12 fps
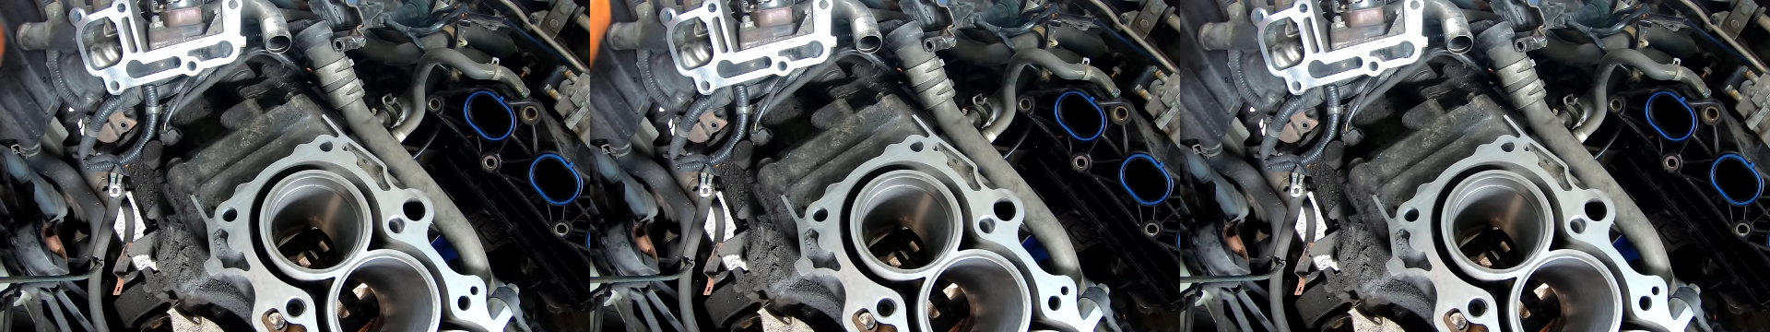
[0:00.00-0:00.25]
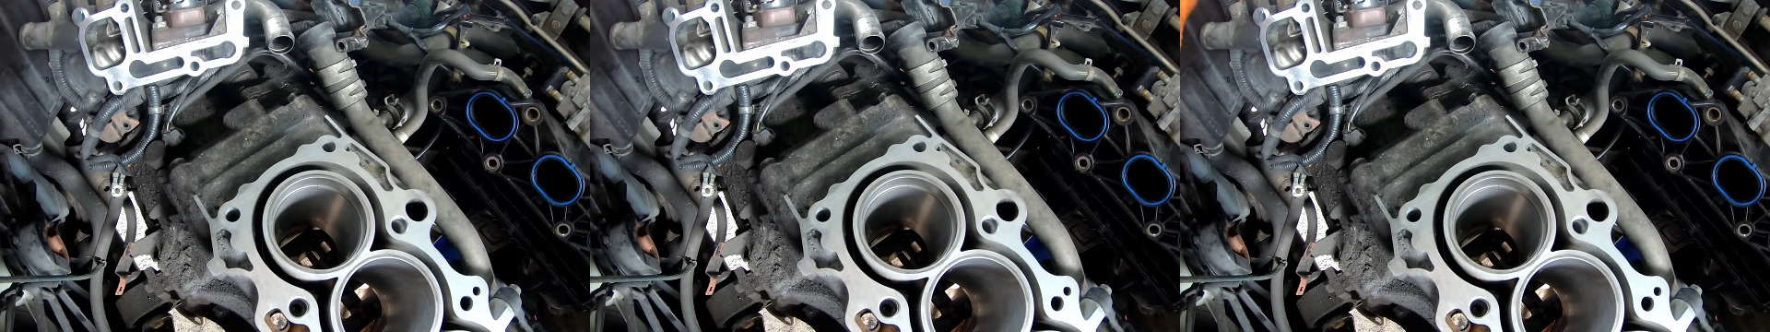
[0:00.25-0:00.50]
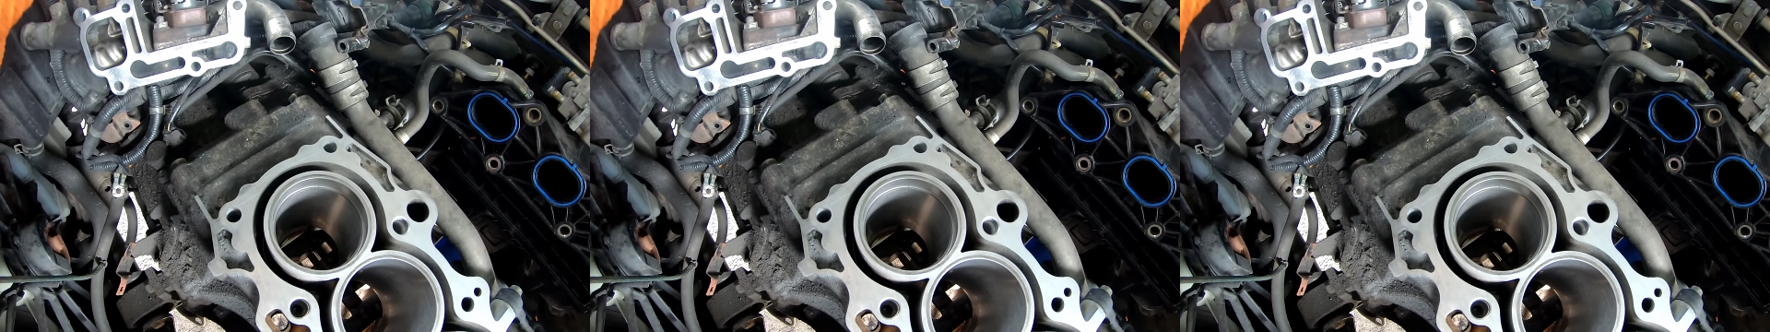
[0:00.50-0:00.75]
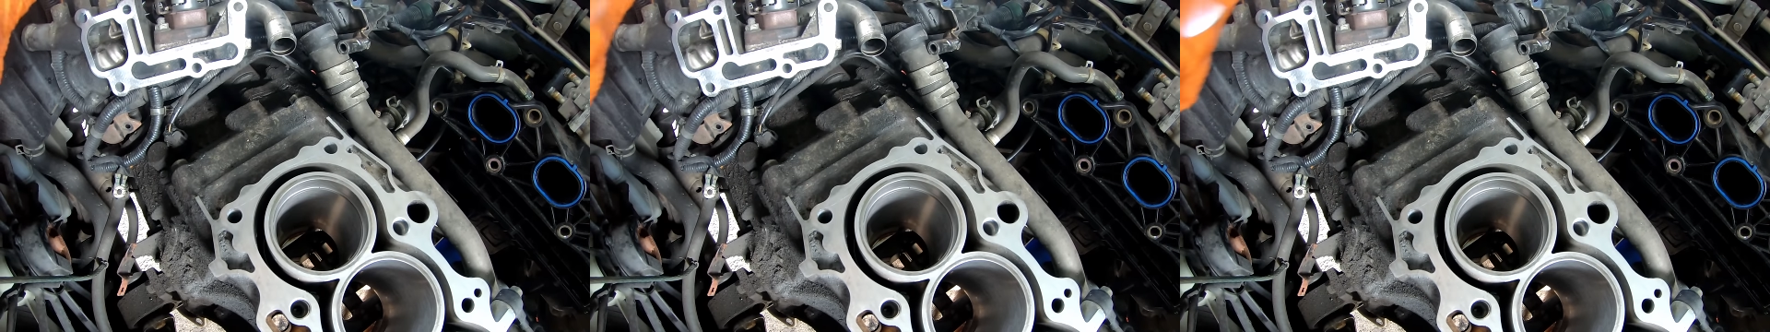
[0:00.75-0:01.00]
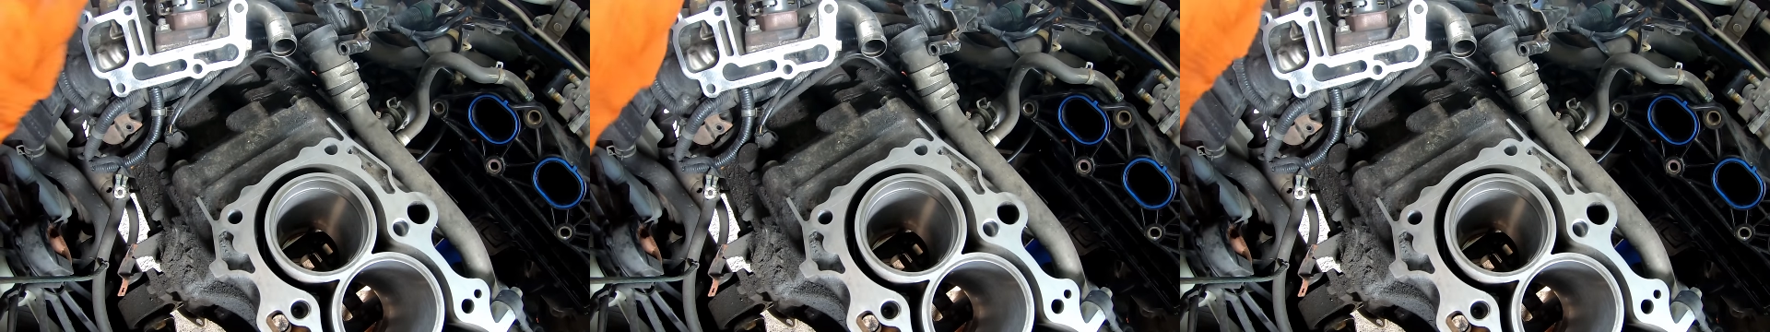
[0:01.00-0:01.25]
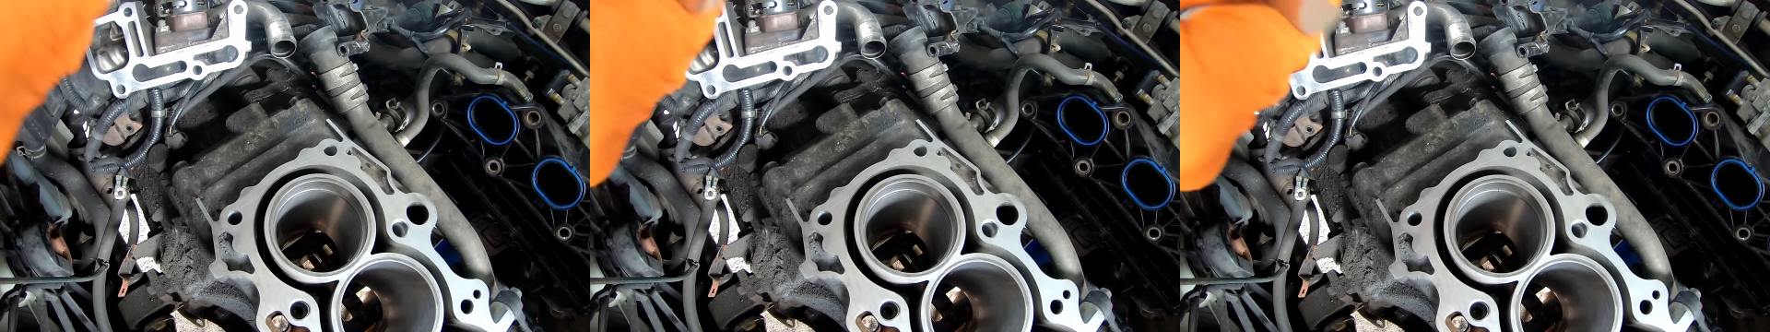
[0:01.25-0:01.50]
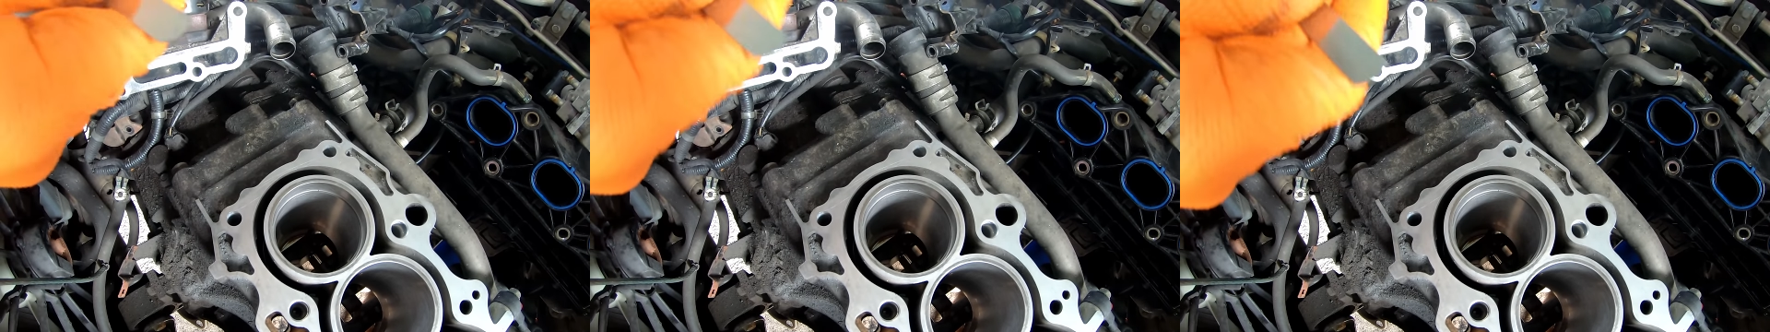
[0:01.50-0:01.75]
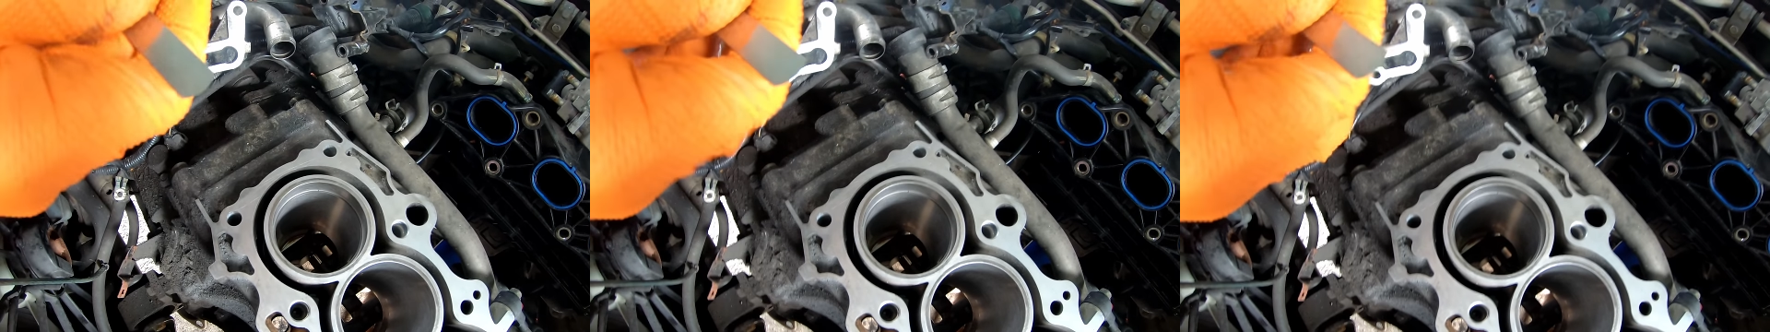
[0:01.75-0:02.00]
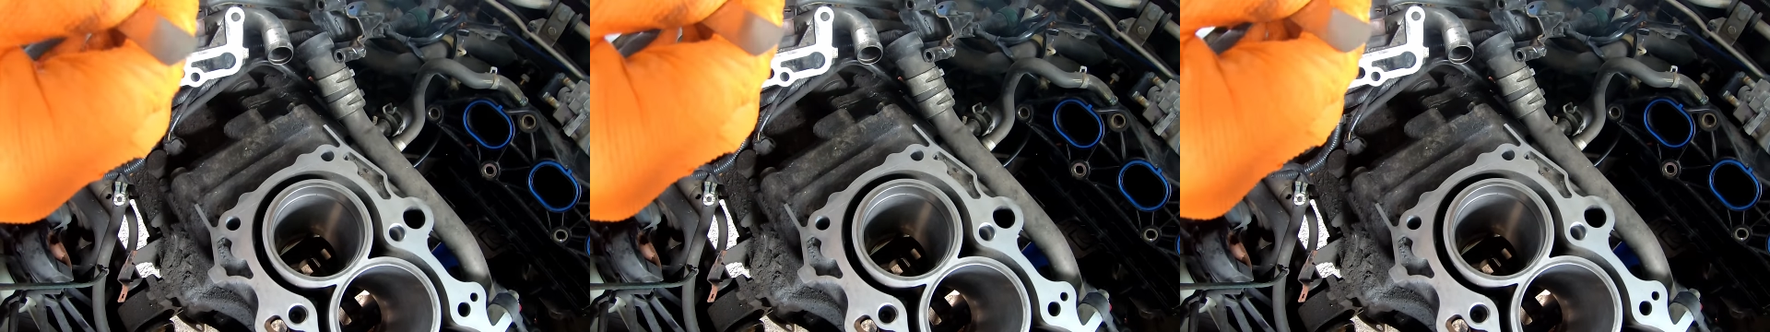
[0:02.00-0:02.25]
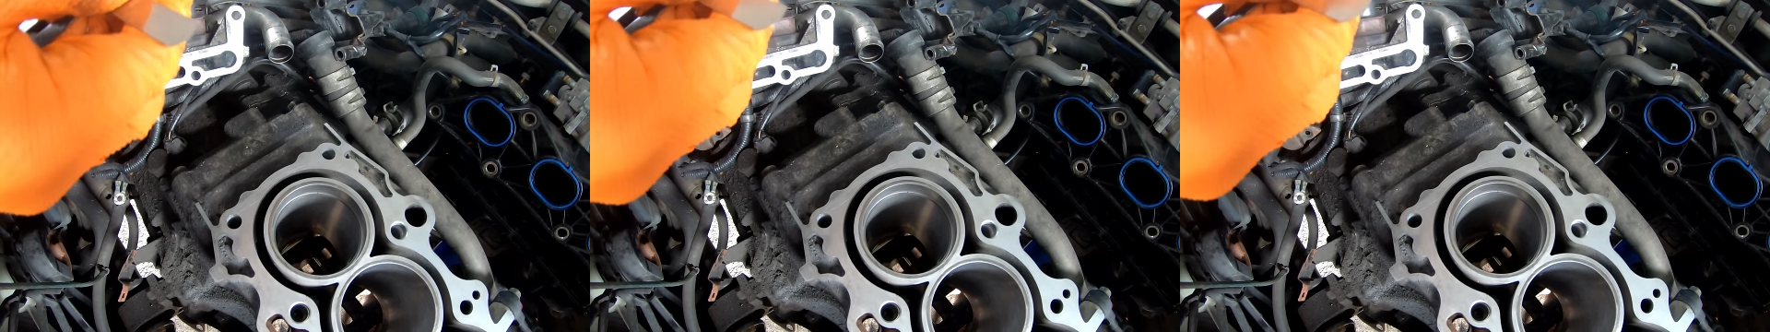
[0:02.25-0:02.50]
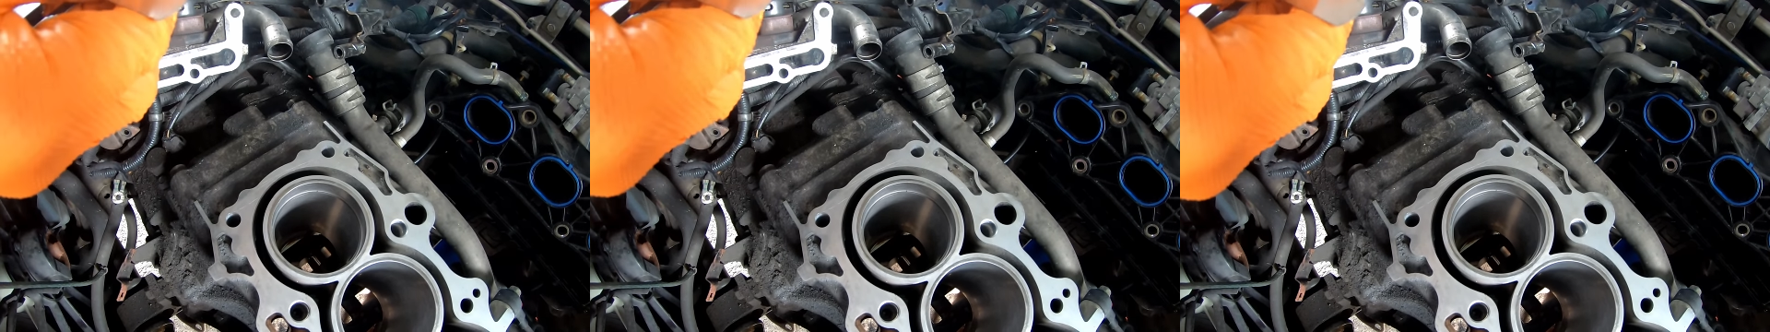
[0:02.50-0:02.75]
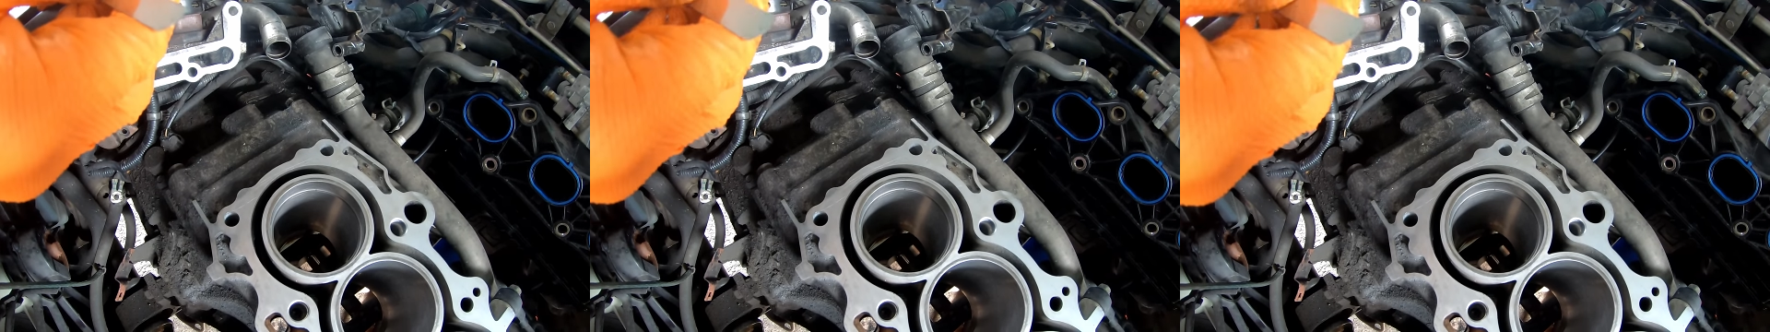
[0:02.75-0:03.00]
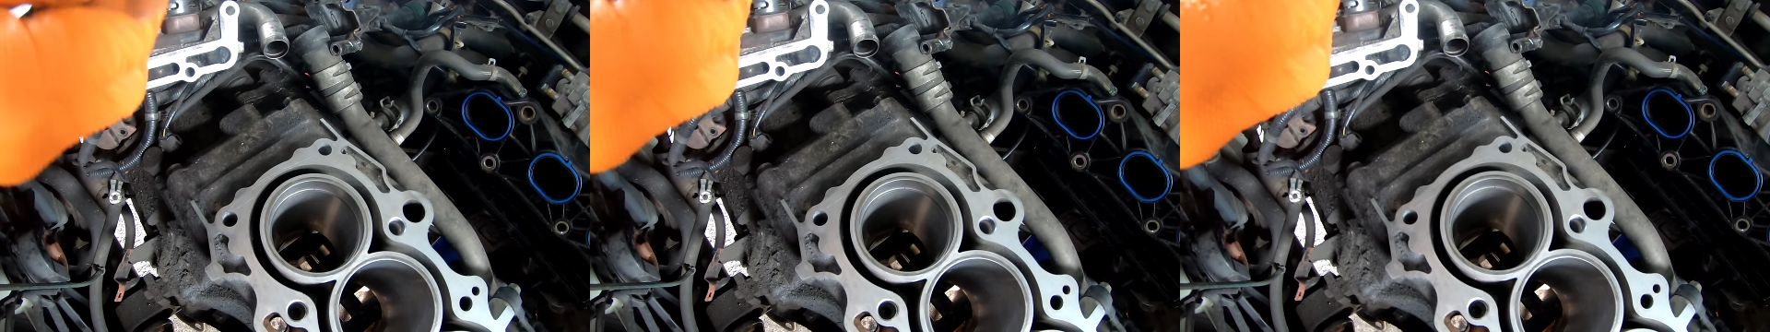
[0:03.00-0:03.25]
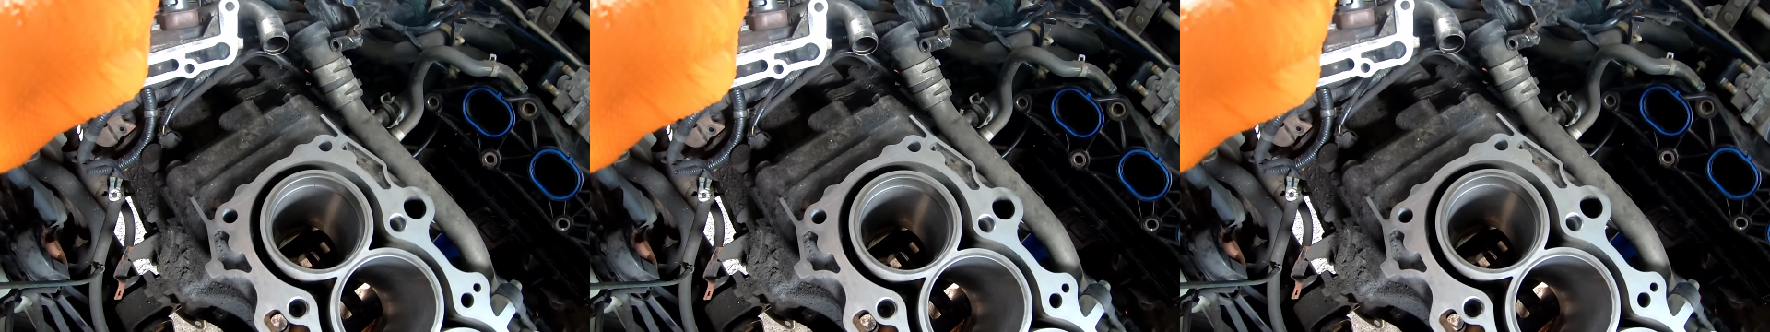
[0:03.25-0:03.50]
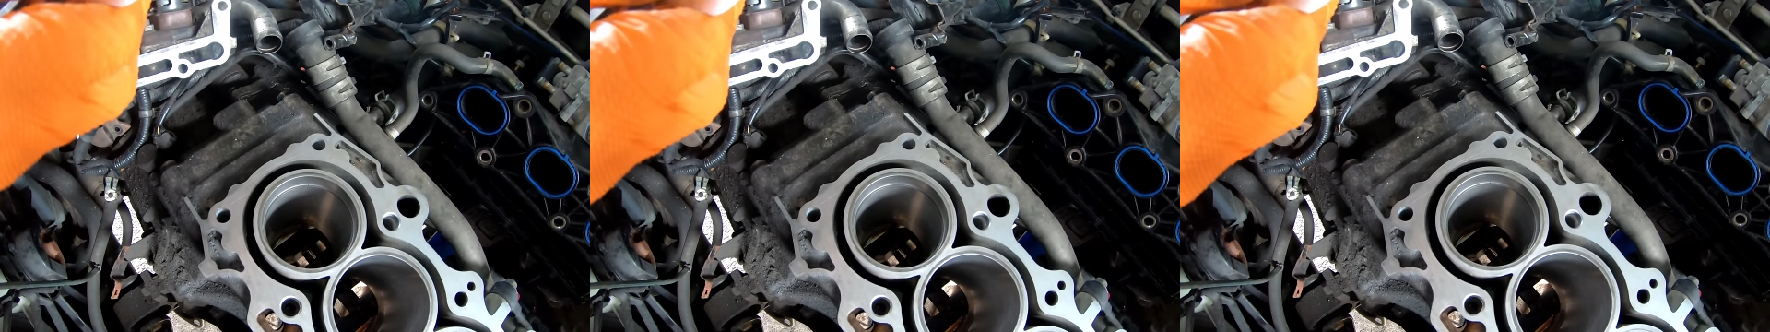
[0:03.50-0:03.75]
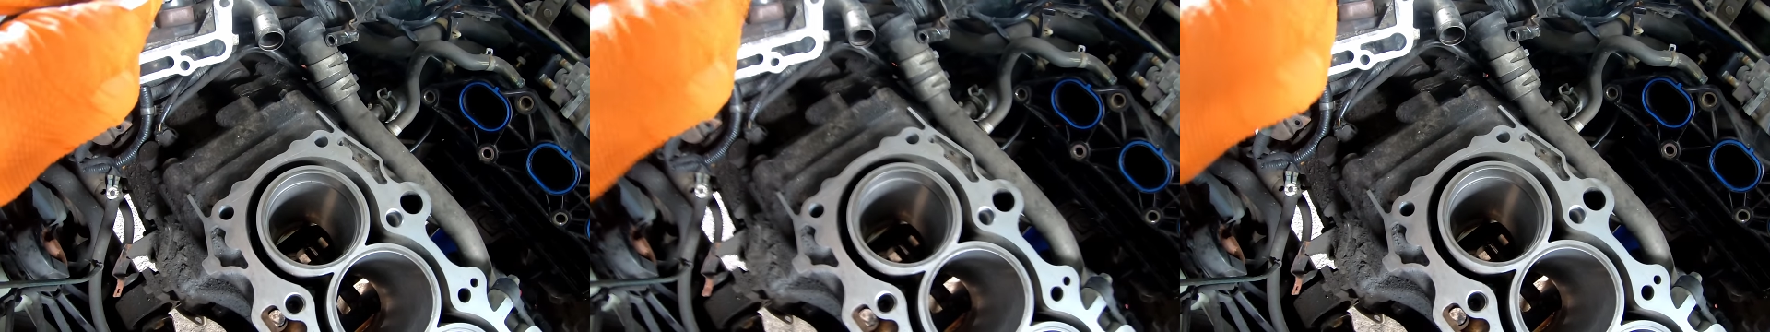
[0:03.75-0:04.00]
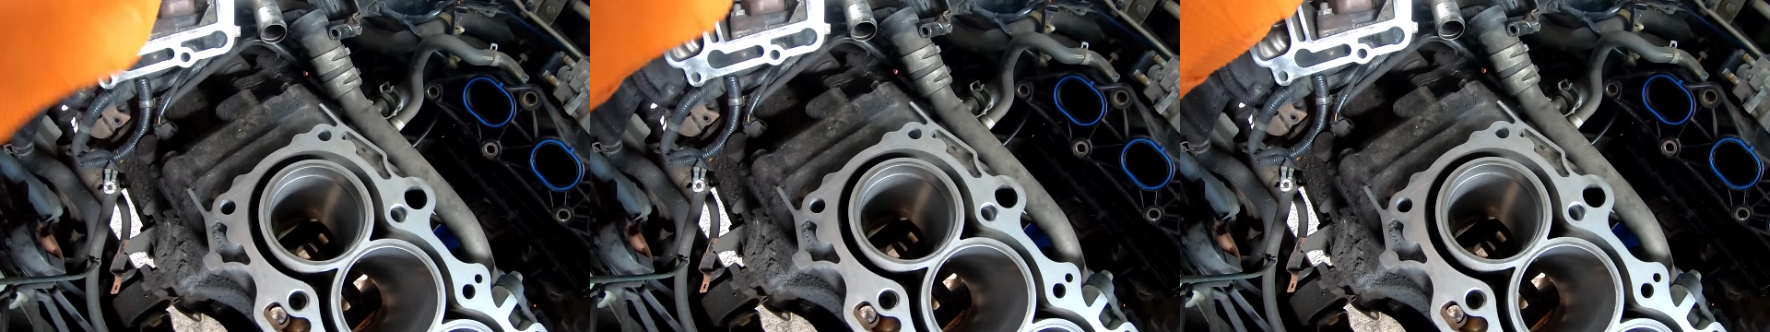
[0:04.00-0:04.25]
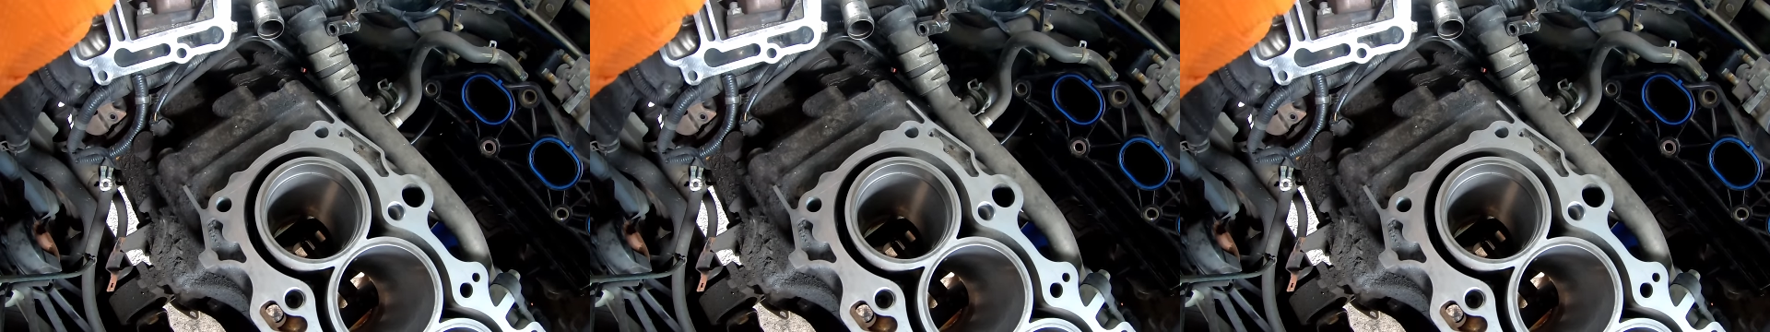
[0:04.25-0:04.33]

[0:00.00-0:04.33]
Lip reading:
No face is visible, so there are no lips to read.